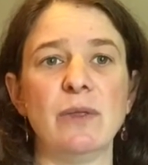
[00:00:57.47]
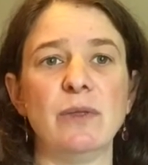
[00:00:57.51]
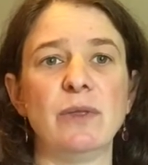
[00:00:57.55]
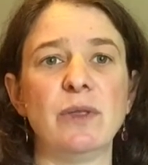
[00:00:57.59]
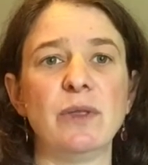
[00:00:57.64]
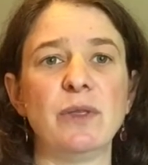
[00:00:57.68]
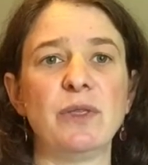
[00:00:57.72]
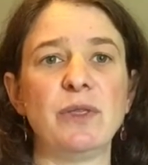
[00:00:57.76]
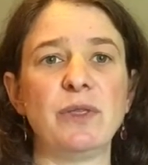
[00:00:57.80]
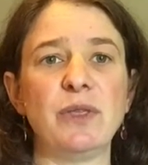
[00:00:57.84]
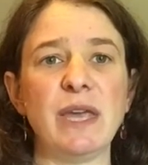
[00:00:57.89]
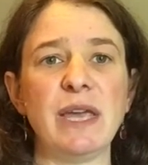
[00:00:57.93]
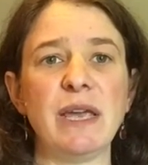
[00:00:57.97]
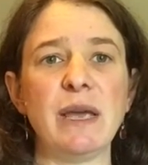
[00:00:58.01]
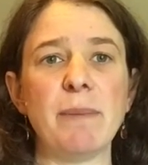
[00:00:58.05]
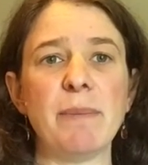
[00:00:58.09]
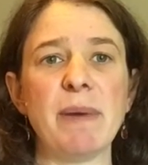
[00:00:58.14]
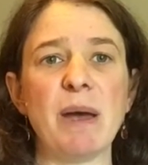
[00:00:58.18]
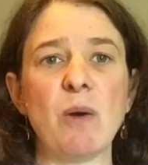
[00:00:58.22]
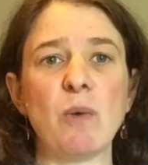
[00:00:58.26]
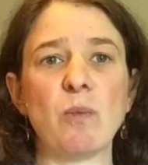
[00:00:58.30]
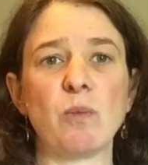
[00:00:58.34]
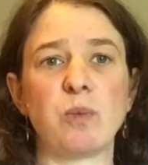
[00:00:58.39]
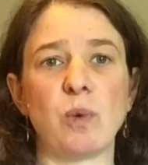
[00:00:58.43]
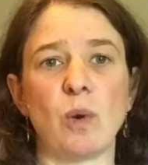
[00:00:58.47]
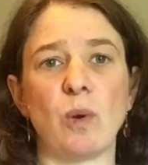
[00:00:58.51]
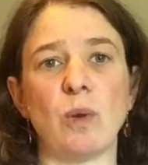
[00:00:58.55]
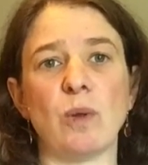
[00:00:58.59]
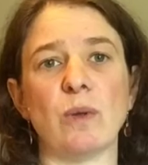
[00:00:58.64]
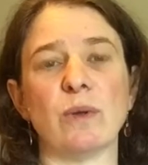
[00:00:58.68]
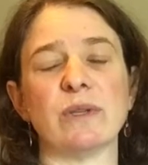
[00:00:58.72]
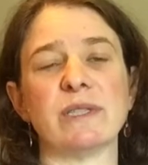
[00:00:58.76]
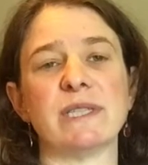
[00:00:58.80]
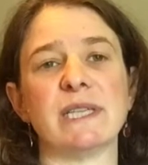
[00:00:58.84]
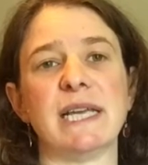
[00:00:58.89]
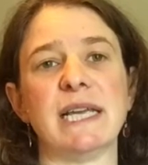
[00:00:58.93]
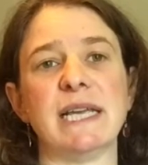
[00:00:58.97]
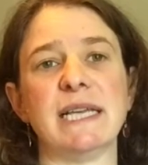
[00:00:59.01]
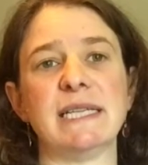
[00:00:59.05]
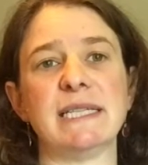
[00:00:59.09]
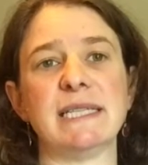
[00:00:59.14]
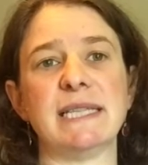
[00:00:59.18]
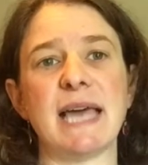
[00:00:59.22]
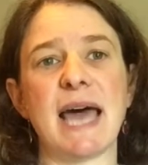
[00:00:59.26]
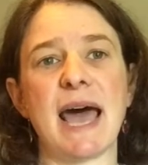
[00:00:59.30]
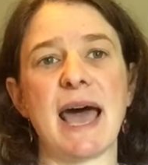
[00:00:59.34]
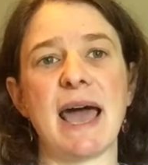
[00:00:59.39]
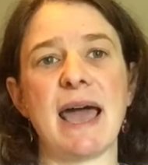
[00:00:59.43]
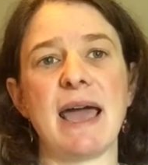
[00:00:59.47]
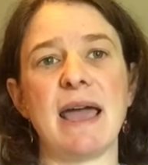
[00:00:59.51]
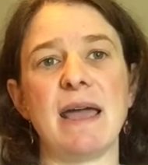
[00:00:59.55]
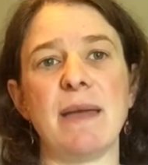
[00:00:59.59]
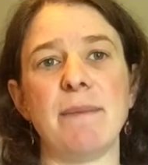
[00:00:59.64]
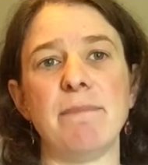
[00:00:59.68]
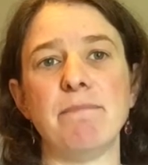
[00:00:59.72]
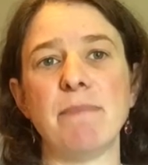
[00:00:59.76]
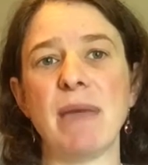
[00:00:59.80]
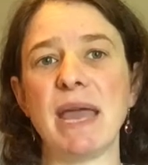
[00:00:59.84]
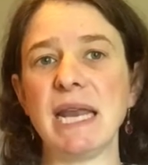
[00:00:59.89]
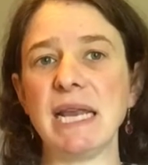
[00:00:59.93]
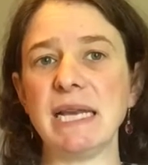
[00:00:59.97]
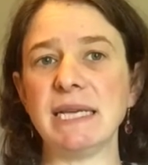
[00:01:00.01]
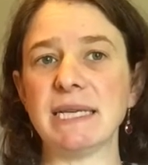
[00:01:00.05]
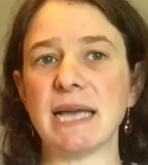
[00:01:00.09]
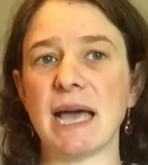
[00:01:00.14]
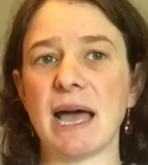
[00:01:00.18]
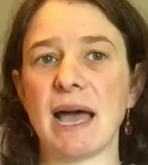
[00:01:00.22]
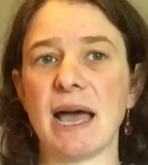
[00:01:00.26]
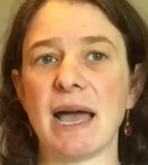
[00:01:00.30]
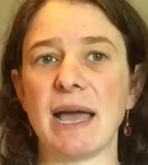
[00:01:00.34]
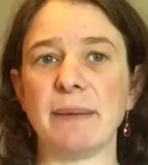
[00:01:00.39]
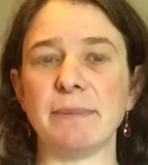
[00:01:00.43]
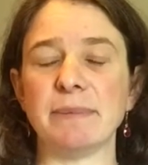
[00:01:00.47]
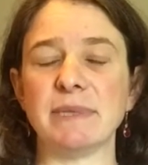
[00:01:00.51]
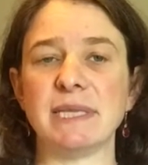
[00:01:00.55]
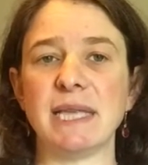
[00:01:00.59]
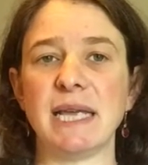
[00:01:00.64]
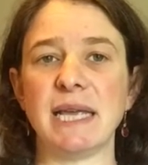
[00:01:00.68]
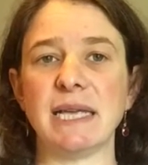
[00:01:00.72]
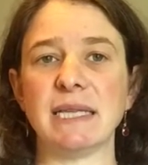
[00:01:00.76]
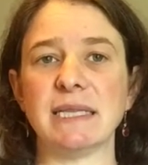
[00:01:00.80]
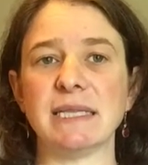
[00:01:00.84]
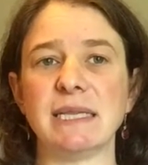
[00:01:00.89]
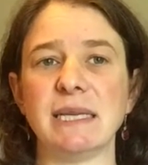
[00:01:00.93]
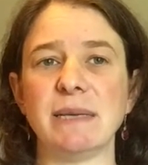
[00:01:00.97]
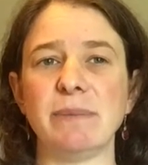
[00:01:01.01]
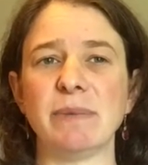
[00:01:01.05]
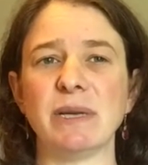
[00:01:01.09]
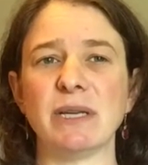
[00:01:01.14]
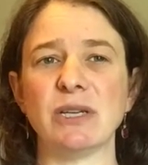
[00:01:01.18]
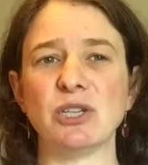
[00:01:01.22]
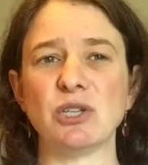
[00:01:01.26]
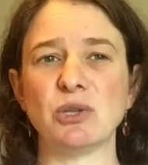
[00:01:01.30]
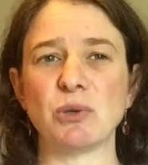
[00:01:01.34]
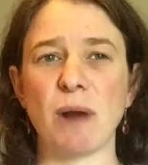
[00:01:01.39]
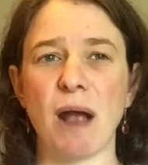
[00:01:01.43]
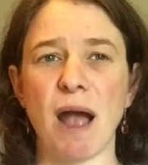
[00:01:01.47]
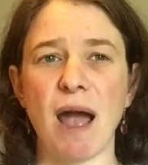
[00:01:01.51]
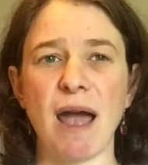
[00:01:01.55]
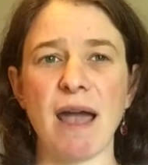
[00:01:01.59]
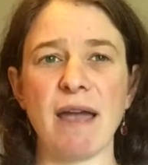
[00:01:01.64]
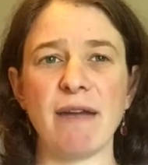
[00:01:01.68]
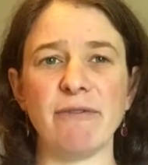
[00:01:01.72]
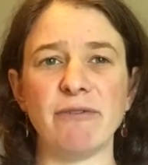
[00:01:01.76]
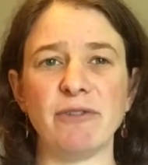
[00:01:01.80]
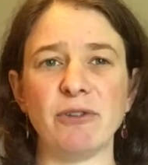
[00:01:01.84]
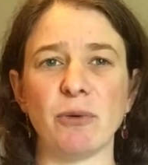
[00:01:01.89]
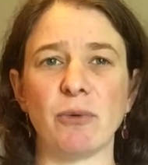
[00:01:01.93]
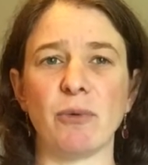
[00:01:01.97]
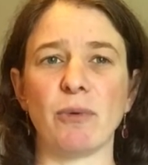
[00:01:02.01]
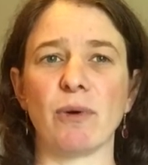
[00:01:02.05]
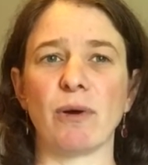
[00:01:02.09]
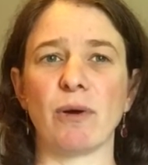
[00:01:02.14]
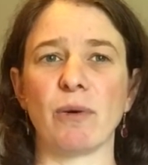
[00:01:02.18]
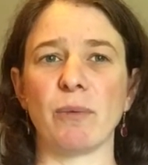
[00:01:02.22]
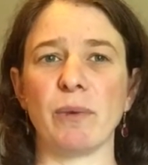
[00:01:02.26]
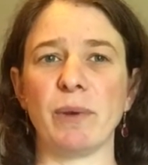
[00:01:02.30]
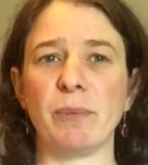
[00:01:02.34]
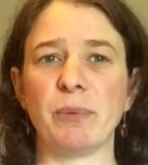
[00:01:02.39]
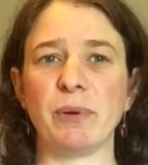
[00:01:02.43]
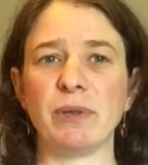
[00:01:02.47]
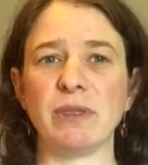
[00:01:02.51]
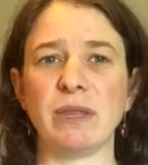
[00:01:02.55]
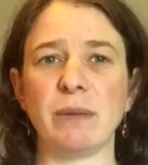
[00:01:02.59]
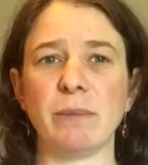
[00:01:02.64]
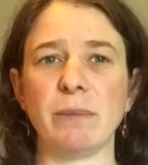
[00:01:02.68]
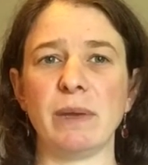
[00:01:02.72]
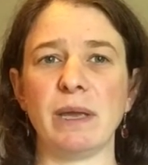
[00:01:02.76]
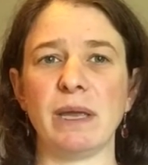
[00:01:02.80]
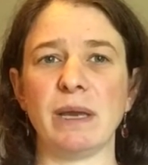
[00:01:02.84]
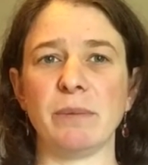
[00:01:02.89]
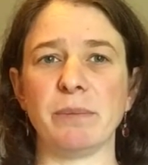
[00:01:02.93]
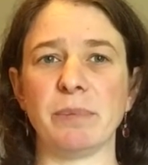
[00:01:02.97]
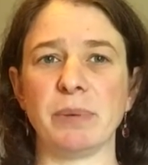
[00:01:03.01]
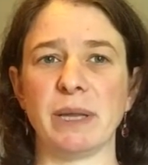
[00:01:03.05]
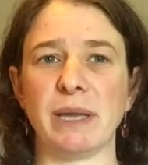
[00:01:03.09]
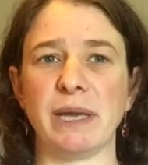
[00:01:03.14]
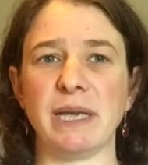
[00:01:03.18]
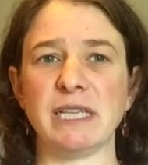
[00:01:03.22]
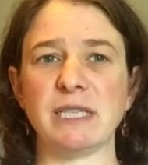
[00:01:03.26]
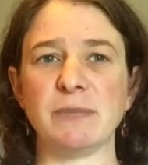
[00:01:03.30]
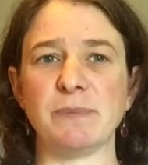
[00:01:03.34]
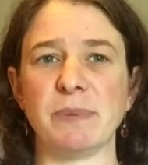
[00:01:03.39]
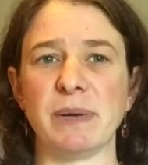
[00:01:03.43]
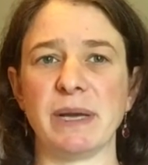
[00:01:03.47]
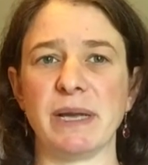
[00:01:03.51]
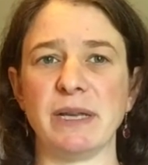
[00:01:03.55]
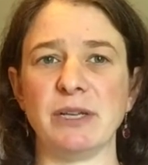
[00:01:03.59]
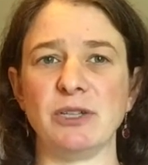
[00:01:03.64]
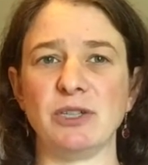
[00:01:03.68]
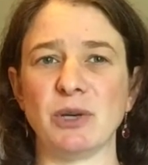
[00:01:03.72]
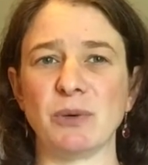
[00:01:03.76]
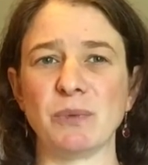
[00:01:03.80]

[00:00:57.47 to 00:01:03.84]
The thing about roles is that many times they can seem contrived, or we put them in place but